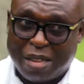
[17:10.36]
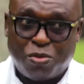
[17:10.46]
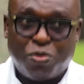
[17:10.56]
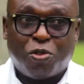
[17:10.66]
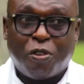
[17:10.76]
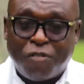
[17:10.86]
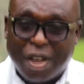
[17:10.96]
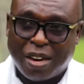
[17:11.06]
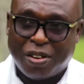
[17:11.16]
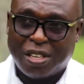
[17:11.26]
But we
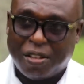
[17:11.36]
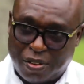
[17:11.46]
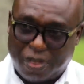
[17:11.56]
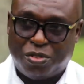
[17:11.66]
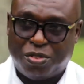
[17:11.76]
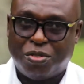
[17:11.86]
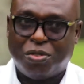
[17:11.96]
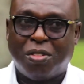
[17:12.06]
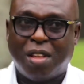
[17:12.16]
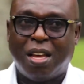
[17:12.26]
confined ourselves to
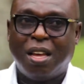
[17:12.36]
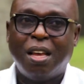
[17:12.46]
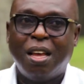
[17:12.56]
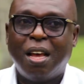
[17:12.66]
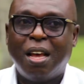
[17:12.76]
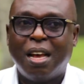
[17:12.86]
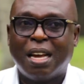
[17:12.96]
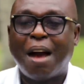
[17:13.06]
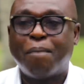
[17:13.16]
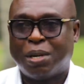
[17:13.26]
the
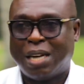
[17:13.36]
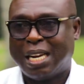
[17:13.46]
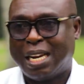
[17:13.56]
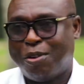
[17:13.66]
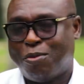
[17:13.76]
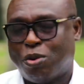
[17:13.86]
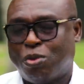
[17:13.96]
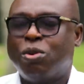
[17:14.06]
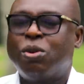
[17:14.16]
camp on that one.